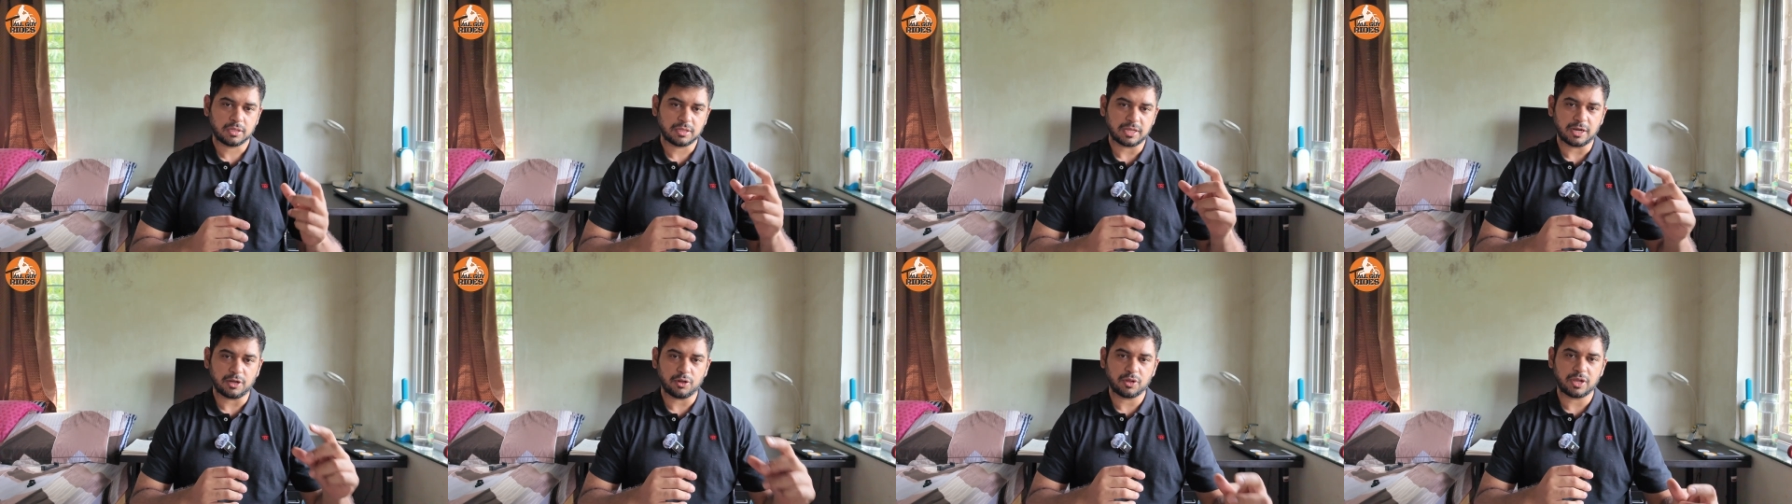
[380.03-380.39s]

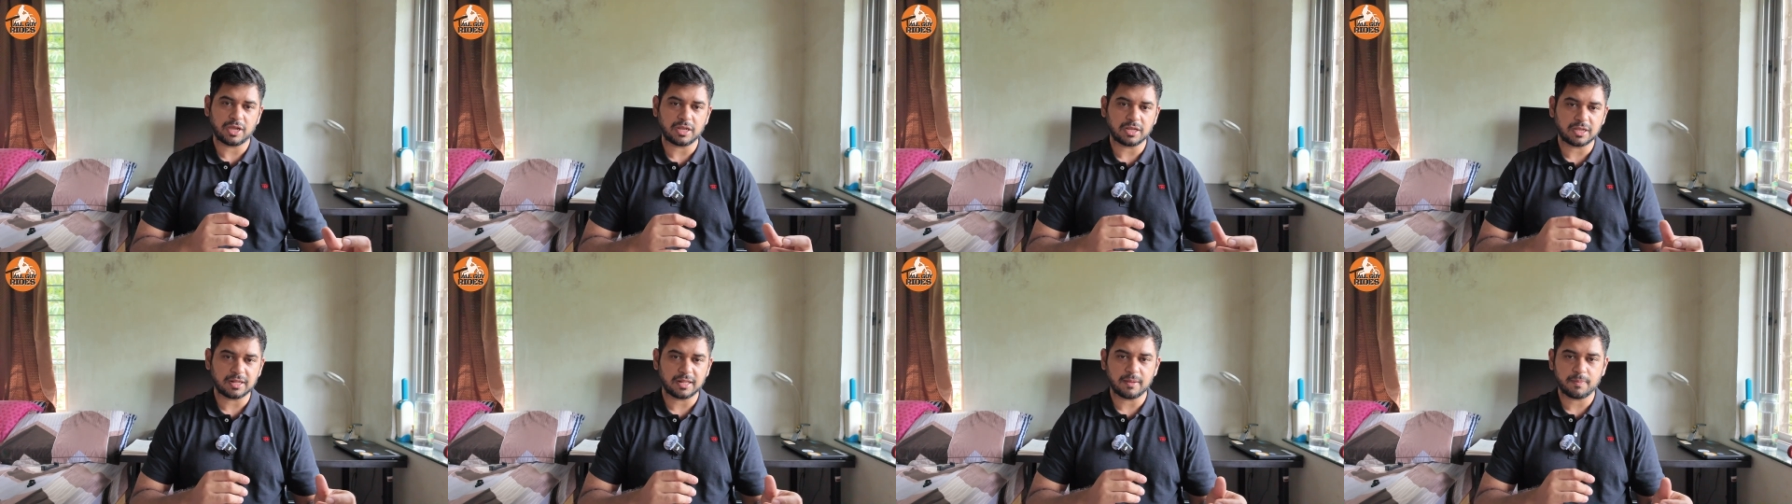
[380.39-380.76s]
that you
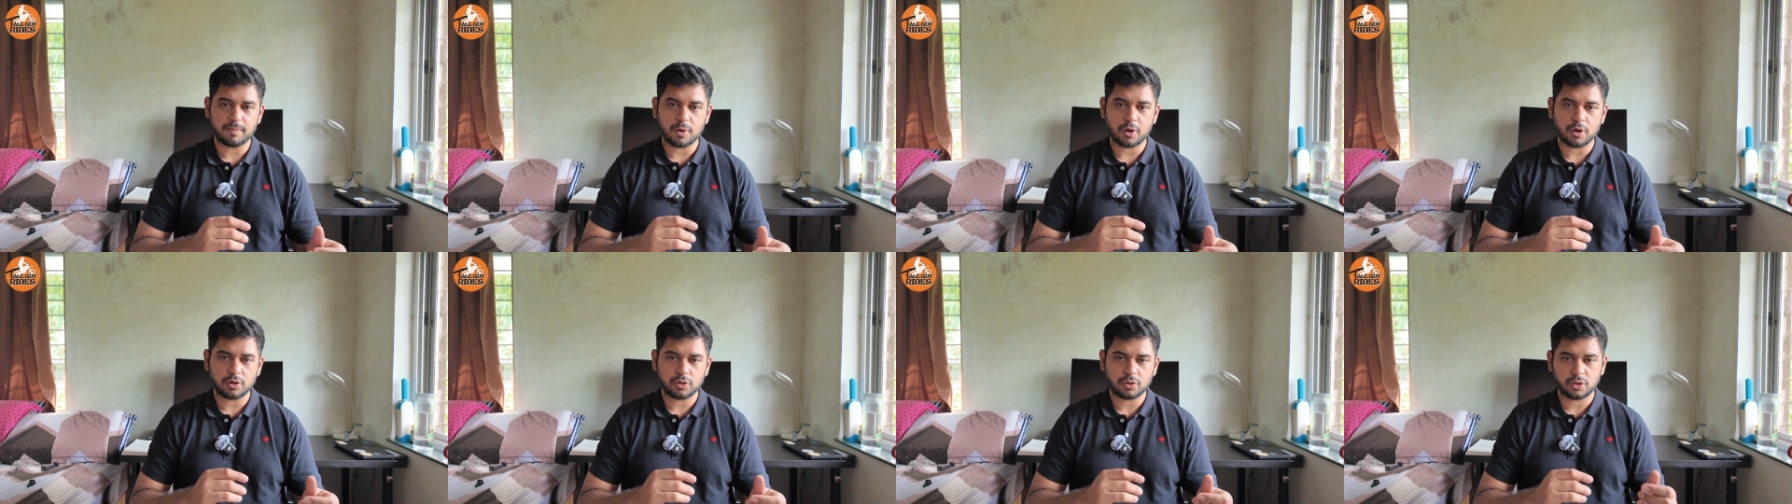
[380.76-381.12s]
can
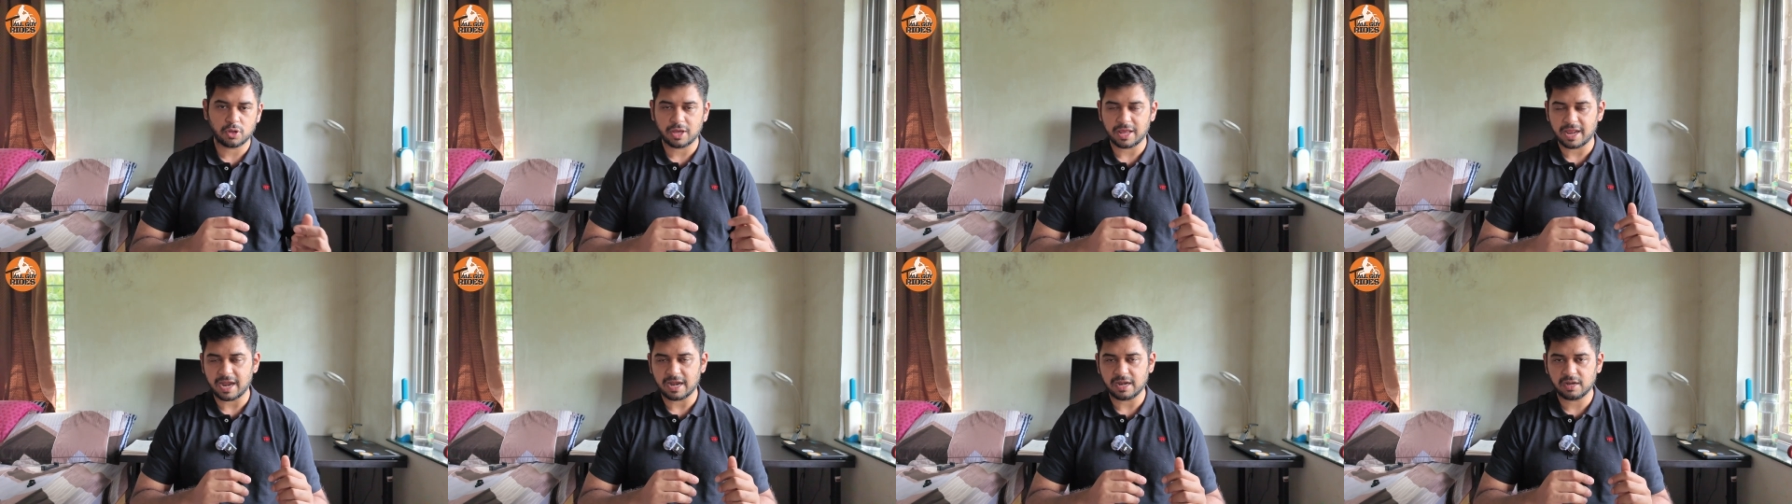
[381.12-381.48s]
clip onto
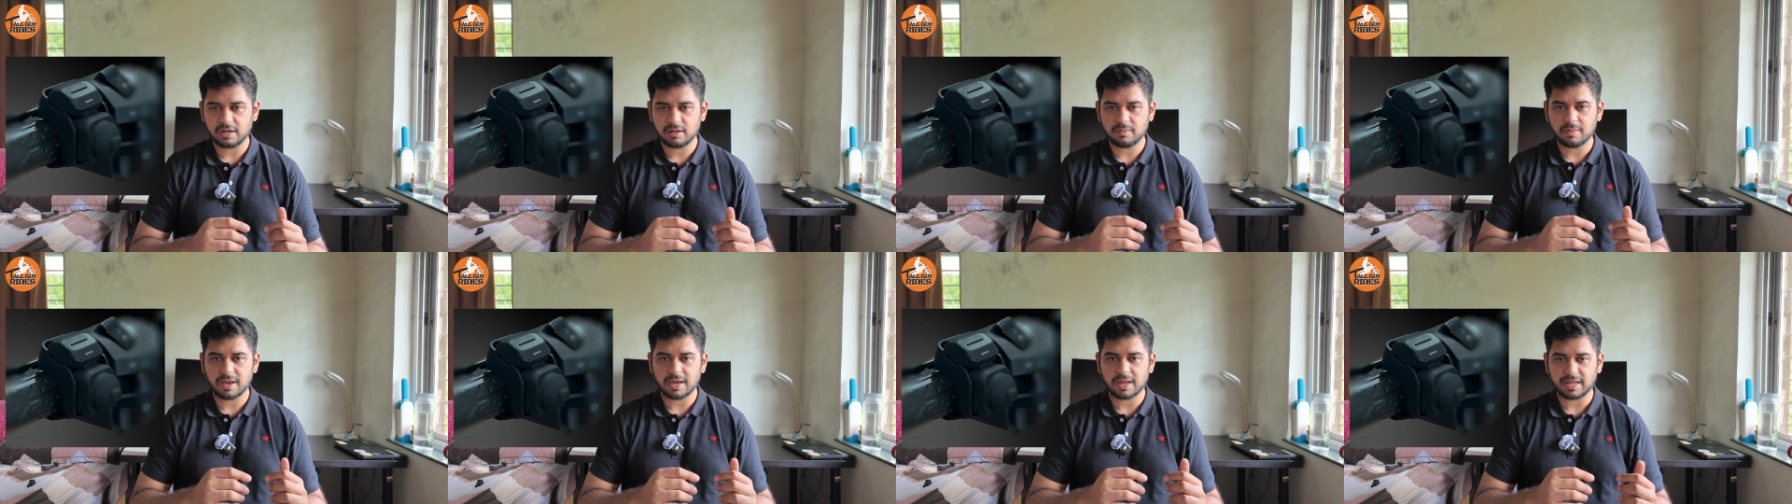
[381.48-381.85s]
your
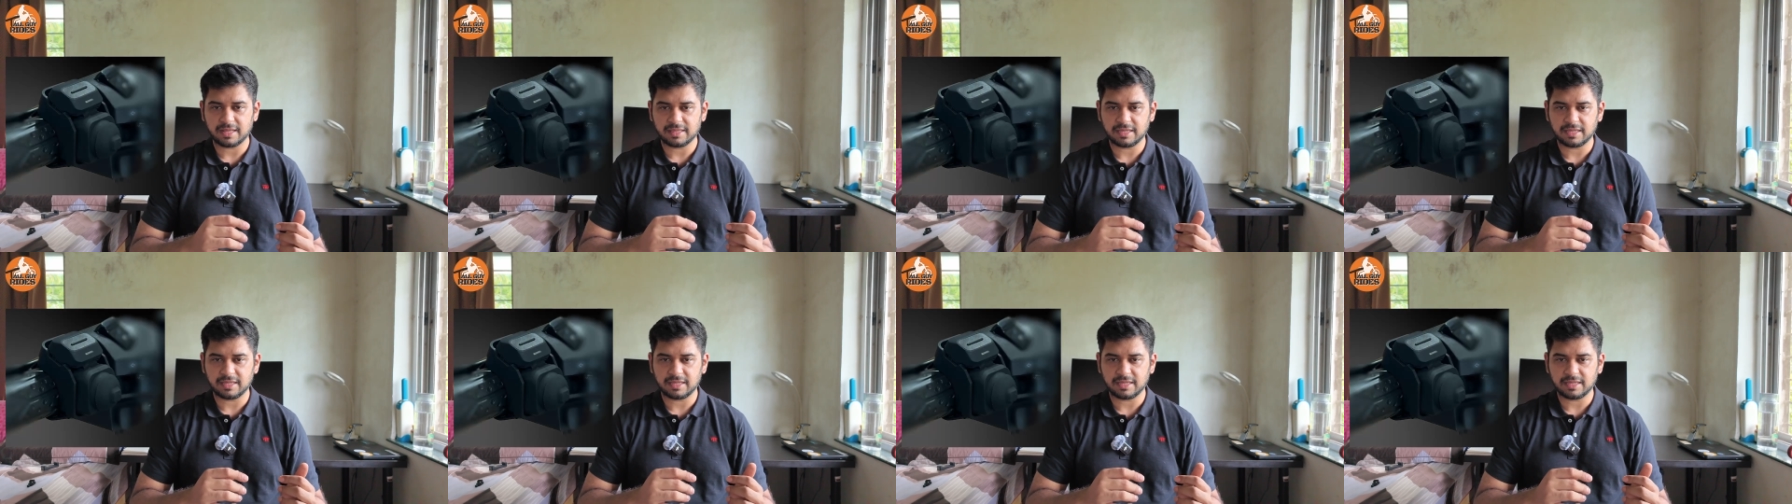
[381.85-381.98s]
handlebar.